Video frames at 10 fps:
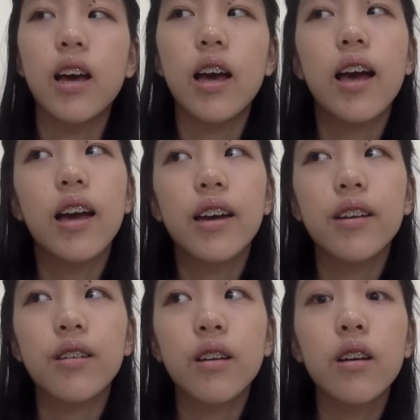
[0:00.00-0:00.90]

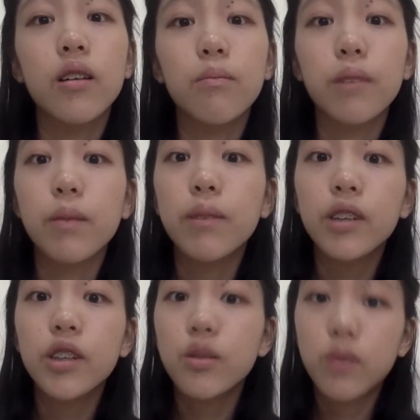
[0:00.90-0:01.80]
and maybe
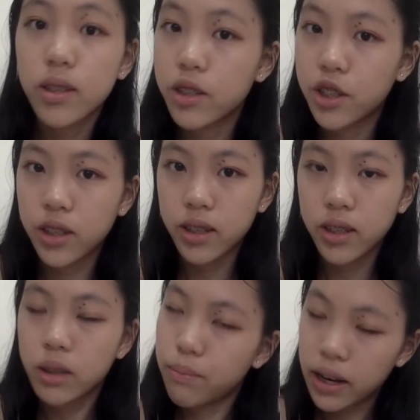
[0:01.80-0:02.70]
she was
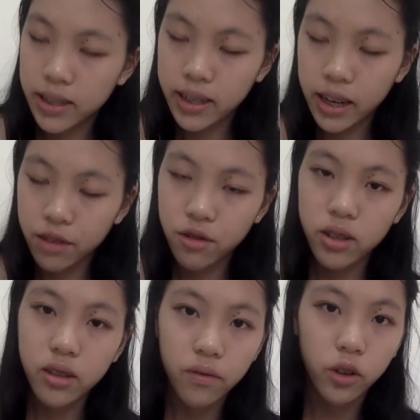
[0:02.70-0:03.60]
just the best
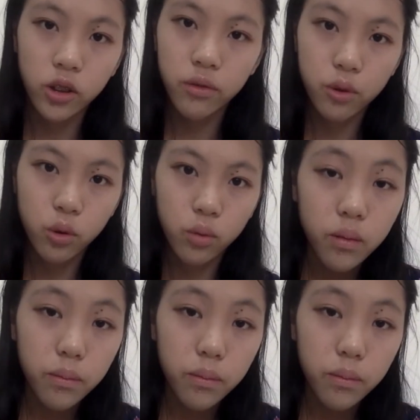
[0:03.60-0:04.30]
actress for the role.